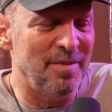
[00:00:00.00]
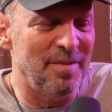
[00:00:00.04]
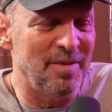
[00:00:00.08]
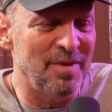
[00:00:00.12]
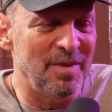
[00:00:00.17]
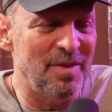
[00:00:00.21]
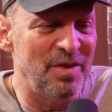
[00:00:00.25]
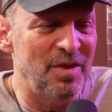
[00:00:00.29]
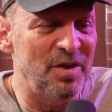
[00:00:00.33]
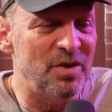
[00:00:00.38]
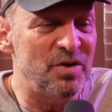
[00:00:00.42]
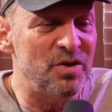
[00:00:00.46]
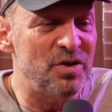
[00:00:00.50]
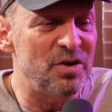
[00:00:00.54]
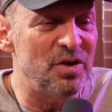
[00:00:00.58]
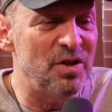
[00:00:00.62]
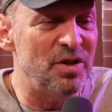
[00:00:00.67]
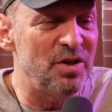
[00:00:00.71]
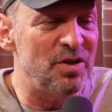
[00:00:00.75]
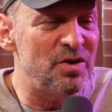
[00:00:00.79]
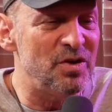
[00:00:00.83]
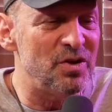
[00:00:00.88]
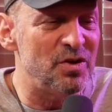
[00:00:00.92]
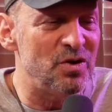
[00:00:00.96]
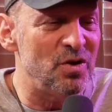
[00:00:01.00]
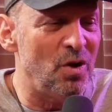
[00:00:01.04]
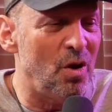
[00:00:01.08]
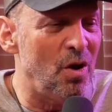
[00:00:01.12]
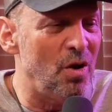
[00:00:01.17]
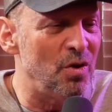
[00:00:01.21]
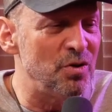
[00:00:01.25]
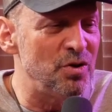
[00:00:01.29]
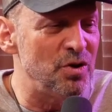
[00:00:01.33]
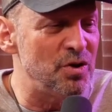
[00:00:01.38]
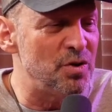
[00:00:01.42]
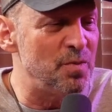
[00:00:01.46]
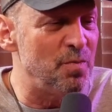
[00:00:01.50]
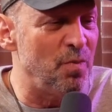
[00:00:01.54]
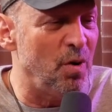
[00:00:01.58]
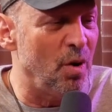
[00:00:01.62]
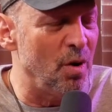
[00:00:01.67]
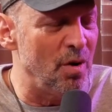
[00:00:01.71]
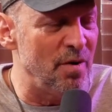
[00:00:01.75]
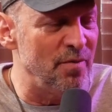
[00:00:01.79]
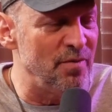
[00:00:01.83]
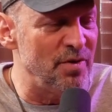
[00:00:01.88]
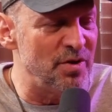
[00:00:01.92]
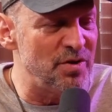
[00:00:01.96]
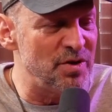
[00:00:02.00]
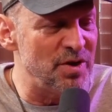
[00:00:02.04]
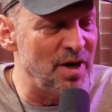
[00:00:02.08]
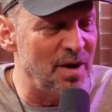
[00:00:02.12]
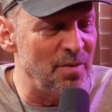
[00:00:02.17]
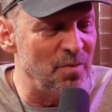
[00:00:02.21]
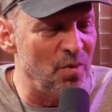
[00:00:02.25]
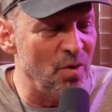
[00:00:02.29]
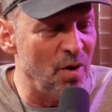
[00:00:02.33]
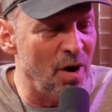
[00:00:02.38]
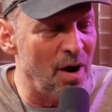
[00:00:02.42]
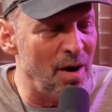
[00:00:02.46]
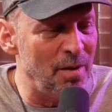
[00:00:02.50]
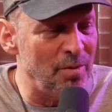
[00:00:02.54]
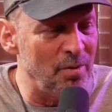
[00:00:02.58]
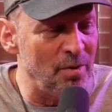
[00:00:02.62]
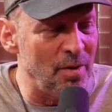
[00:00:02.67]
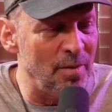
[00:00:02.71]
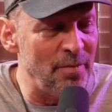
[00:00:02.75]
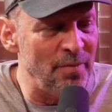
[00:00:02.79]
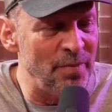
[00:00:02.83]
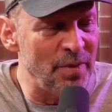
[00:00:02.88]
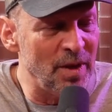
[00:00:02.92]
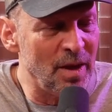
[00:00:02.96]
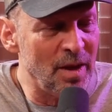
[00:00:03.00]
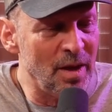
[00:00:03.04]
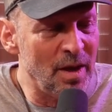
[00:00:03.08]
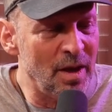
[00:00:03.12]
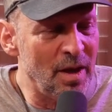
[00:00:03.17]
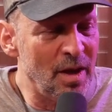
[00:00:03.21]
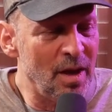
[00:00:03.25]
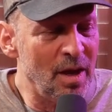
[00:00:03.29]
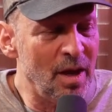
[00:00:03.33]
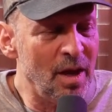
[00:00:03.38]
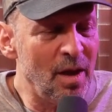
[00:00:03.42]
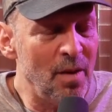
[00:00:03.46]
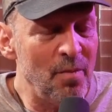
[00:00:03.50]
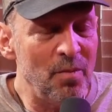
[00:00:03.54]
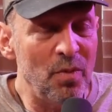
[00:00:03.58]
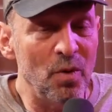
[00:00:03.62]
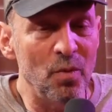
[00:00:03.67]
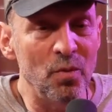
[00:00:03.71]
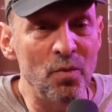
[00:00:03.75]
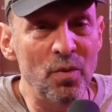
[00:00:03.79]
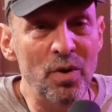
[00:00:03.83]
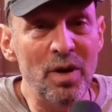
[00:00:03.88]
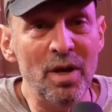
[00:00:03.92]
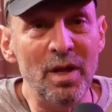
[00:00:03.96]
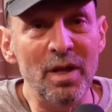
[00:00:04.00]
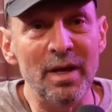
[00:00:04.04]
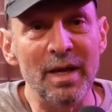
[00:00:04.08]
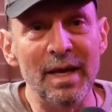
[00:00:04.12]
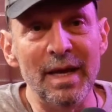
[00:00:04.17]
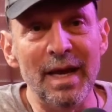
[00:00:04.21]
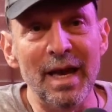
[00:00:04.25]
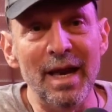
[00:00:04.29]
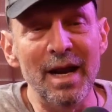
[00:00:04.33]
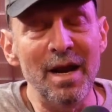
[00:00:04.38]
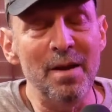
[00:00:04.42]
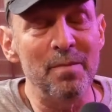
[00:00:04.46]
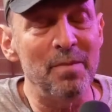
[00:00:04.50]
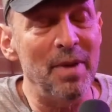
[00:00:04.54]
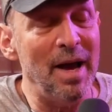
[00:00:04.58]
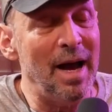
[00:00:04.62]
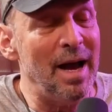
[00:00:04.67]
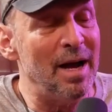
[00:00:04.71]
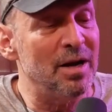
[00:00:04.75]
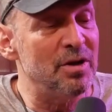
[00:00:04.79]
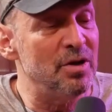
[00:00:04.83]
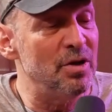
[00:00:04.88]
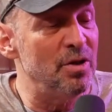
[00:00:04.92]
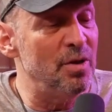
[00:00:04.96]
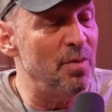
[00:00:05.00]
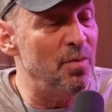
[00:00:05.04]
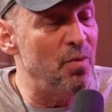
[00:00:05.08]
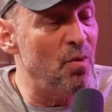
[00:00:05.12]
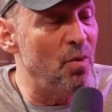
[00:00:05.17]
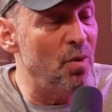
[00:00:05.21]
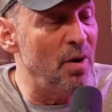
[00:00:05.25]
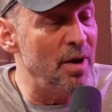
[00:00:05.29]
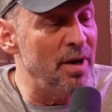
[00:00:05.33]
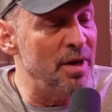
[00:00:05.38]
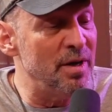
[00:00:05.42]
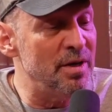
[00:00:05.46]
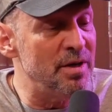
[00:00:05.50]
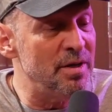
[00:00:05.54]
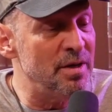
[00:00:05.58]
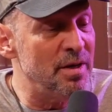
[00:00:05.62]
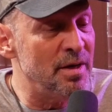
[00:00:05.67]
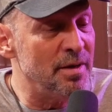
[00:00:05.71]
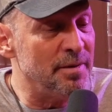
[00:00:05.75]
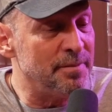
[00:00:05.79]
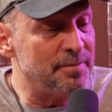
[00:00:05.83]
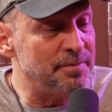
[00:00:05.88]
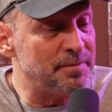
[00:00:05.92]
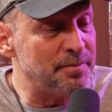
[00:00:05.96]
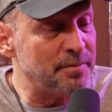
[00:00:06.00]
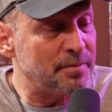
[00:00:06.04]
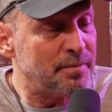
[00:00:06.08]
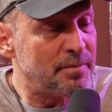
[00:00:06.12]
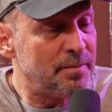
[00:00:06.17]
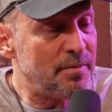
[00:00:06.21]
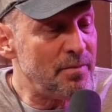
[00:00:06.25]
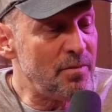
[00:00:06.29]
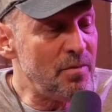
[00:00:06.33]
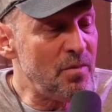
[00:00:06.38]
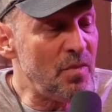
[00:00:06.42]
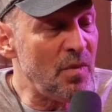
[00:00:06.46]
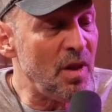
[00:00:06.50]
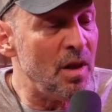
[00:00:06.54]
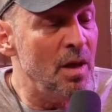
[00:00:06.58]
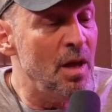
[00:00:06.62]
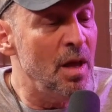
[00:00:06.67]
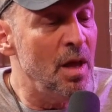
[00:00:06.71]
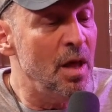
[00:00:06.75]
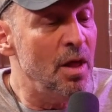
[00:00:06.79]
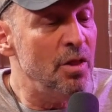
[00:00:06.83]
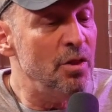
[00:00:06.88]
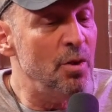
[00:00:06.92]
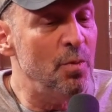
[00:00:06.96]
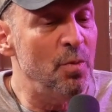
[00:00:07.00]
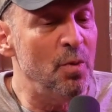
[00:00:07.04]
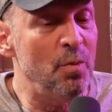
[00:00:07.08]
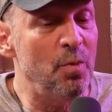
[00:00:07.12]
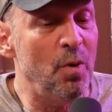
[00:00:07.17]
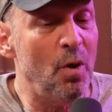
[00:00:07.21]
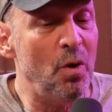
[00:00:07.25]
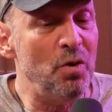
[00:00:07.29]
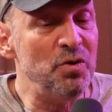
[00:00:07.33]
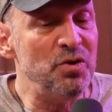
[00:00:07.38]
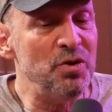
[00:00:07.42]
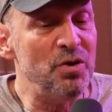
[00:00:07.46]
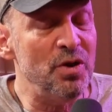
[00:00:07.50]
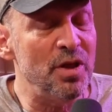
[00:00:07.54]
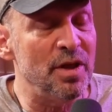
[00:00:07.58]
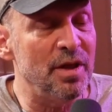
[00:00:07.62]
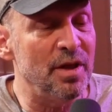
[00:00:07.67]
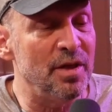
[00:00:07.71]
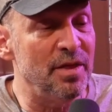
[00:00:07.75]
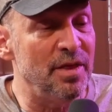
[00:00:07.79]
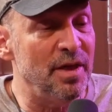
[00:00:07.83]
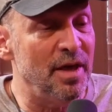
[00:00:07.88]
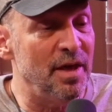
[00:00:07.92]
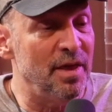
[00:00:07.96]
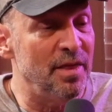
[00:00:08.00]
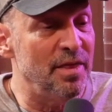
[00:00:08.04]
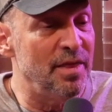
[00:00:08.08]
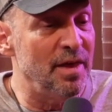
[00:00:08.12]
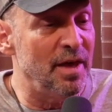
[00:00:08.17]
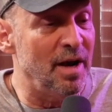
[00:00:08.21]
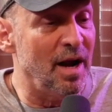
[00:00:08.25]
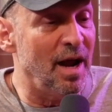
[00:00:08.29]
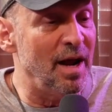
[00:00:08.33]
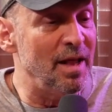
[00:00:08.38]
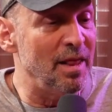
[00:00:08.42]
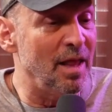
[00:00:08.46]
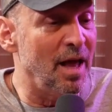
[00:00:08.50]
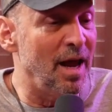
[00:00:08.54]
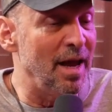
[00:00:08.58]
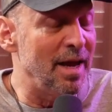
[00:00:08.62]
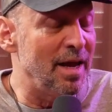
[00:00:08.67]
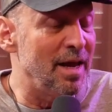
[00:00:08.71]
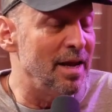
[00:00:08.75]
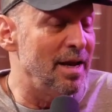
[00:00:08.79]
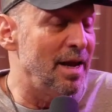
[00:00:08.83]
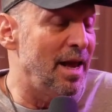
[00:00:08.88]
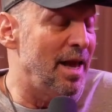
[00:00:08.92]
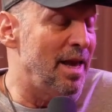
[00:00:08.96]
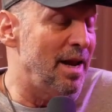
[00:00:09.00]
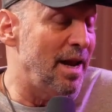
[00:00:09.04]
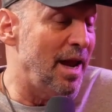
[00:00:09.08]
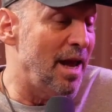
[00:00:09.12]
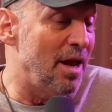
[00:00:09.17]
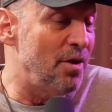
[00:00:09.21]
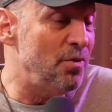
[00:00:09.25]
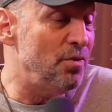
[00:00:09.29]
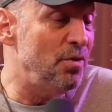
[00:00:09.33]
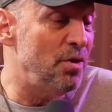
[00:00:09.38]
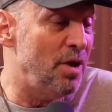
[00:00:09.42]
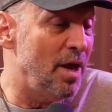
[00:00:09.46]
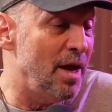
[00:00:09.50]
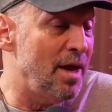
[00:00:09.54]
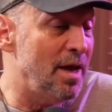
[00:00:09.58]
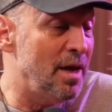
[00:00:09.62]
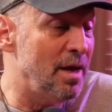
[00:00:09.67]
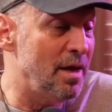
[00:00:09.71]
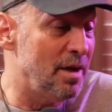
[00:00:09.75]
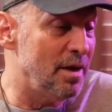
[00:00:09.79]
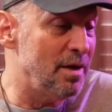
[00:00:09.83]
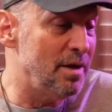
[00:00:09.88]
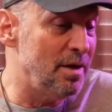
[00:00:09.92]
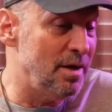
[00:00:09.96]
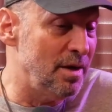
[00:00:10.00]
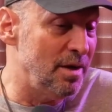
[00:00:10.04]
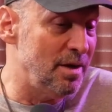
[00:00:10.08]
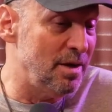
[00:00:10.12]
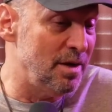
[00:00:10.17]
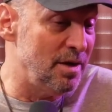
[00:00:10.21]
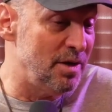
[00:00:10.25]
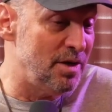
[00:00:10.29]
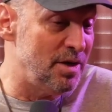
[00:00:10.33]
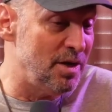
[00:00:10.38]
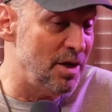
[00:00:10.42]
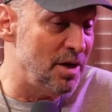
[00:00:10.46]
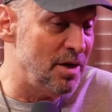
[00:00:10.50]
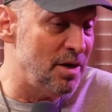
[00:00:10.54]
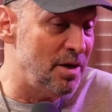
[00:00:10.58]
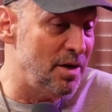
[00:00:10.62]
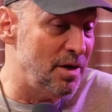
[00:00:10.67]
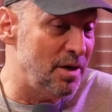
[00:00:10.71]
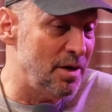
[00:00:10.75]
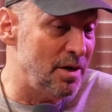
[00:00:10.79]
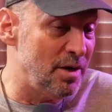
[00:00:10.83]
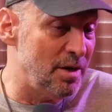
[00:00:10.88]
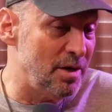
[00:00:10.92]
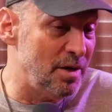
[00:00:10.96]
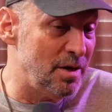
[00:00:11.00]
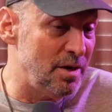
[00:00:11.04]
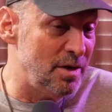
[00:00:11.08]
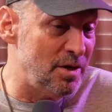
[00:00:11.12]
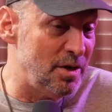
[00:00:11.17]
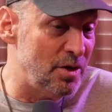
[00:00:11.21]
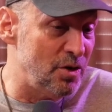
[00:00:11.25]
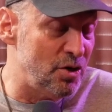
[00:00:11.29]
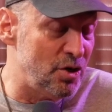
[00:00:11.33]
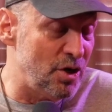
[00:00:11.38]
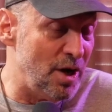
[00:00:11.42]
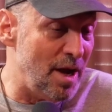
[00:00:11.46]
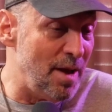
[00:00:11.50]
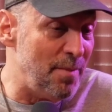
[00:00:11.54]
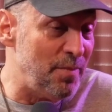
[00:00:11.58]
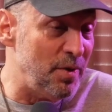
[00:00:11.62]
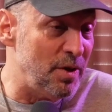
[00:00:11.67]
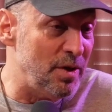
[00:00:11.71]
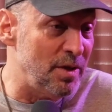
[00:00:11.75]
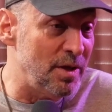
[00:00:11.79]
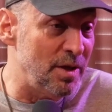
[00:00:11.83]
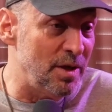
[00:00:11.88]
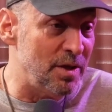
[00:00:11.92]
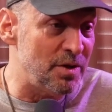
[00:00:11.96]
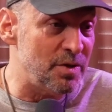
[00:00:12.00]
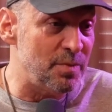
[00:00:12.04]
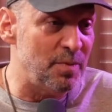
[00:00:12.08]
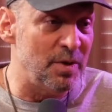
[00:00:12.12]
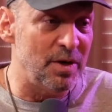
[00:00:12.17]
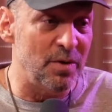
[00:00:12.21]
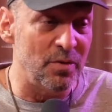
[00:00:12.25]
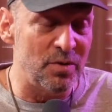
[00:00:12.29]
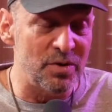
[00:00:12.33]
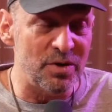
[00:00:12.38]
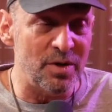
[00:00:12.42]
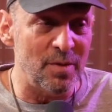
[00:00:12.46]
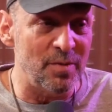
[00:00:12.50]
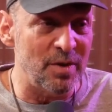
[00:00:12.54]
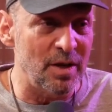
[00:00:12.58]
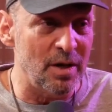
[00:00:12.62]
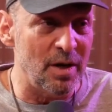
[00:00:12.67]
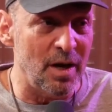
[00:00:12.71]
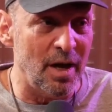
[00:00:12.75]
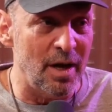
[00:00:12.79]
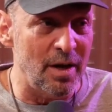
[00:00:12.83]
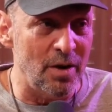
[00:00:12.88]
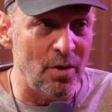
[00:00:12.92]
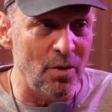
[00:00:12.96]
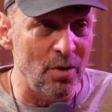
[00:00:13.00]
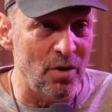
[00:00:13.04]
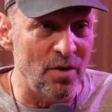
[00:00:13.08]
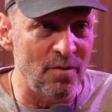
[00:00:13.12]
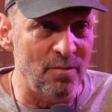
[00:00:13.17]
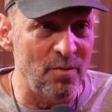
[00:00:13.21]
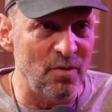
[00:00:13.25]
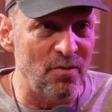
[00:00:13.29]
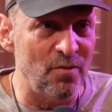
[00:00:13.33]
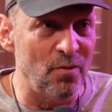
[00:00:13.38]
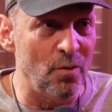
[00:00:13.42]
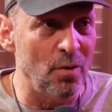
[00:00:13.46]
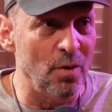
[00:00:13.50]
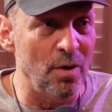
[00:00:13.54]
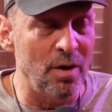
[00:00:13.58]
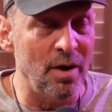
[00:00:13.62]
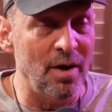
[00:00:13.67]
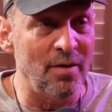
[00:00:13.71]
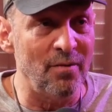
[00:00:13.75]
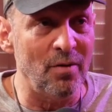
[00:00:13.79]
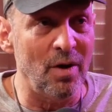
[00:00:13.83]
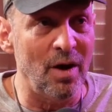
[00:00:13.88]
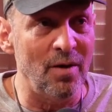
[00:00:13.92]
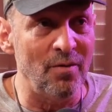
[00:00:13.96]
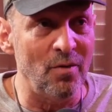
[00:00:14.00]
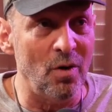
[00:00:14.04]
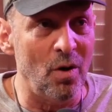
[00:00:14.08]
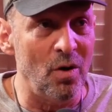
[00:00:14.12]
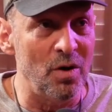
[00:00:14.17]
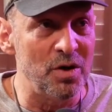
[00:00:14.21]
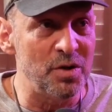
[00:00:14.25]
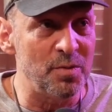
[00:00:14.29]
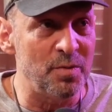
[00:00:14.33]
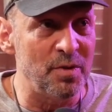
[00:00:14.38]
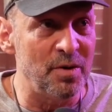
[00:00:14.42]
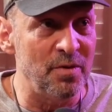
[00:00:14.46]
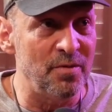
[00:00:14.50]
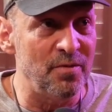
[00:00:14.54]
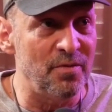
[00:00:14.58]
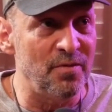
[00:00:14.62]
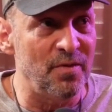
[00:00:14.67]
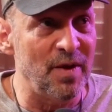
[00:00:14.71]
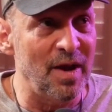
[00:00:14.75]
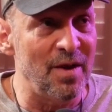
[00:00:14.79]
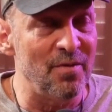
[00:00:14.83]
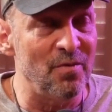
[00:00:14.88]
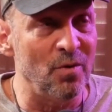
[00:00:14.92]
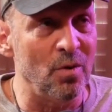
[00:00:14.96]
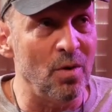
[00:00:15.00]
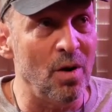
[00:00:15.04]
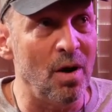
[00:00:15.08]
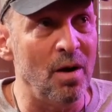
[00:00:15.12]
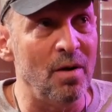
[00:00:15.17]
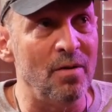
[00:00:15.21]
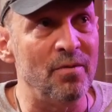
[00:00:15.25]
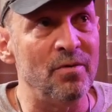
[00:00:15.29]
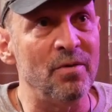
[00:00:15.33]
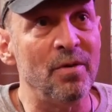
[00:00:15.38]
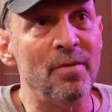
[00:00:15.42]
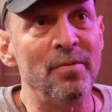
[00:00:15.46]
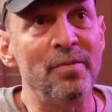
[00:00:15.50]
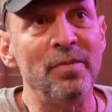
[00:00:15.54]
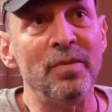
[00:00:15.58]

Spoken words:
This is all just part of the same problem. But really, getting back to the point, the proposal that I like, and Andrew Yang did champion this, but it was something that I had heard of before and I've always been in favor of,